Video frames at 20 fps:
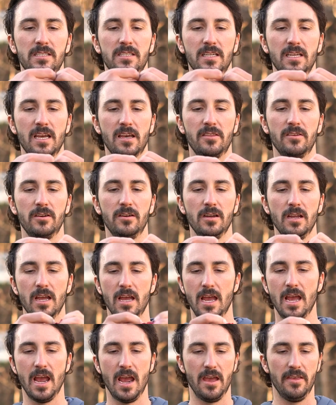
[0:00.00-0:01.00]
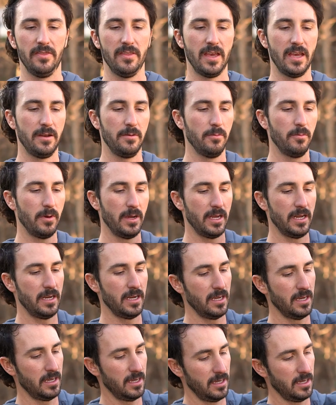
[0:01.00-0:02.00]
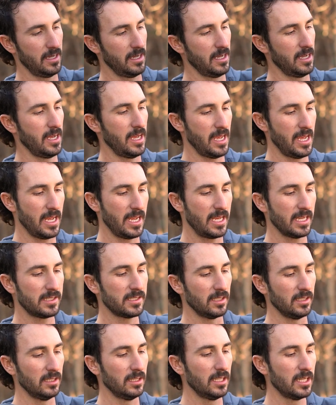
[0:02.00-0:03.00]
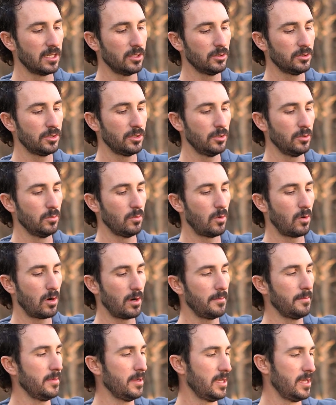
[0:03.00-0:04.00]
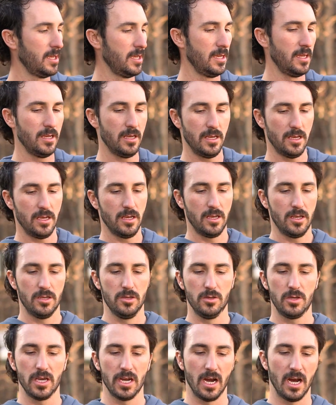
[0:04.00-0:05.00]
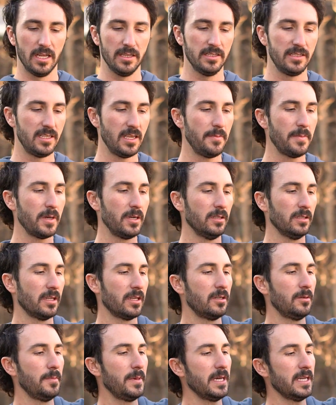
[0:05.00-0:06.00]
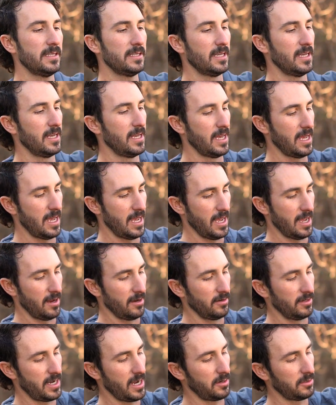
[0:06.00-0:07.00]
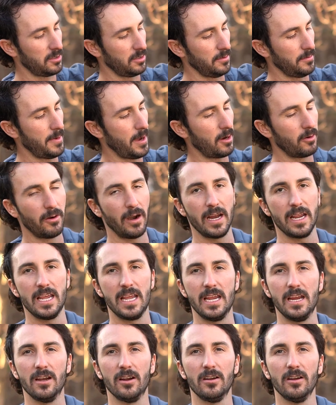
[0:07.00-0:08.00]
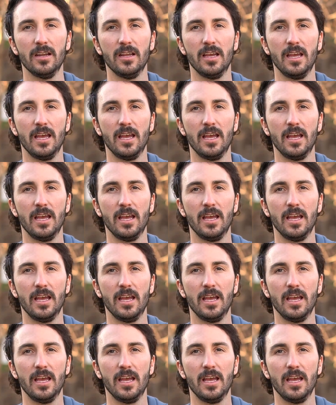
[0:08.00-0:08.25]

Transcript: together, and then when it gets a little too warm, you can unzip it a little bit down to about right here,